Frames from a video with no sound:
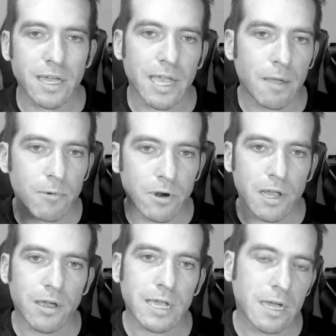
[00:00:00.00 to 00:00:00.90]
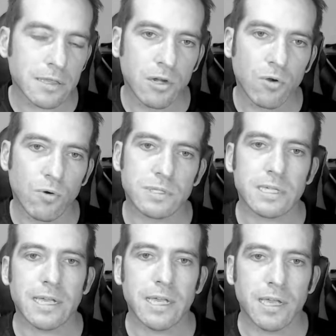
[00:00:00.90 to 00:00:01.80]
the camera and going out the door and
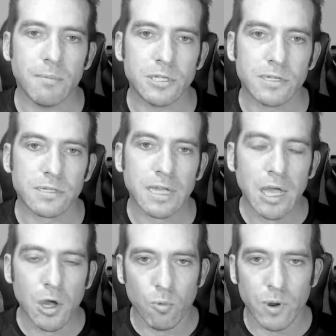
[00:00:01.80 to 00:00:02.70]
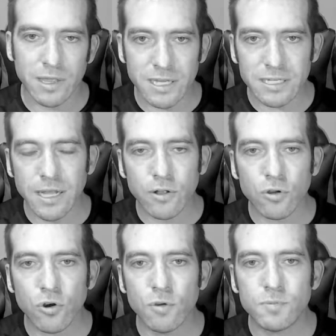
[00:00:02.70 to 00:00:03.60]
taking images. Where these little
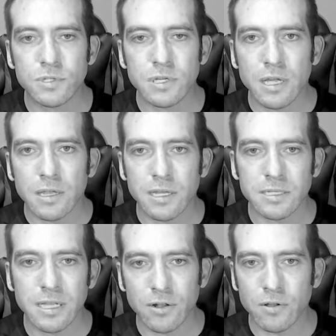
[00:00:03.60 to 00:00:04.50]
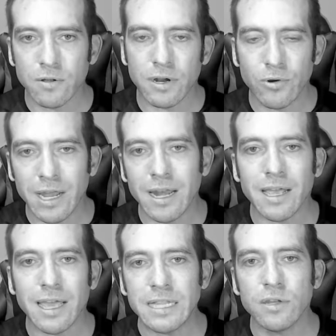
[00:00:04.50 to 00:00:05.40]
groups, these little regular
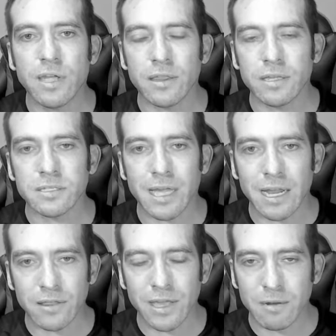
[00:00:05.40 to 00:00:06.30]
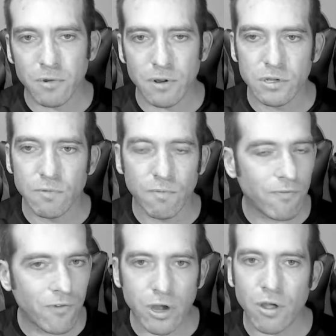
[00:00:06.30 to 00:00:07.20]
get-togethers, that
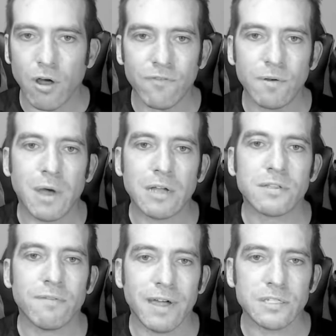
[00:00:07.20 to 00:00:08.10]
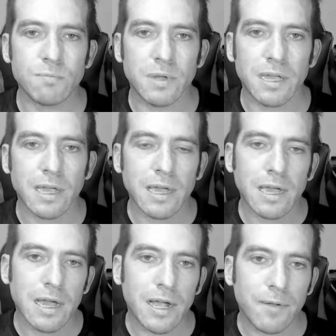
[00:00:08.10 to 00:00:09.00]
very often motivates me.
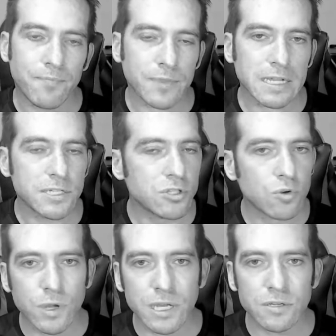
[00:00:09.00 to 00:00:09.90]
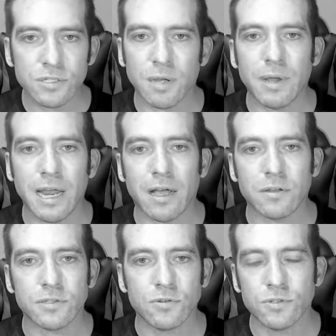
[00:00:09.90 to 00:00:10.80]
Just talking to somebody
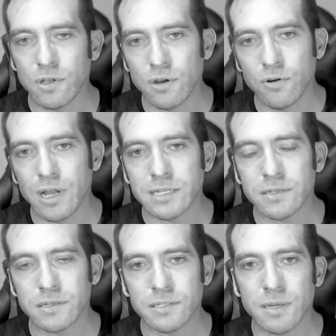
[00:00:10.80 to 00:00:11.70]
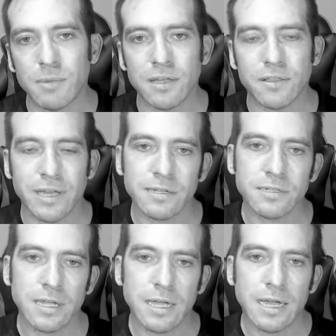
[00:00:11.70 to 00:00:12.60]
else who does similar things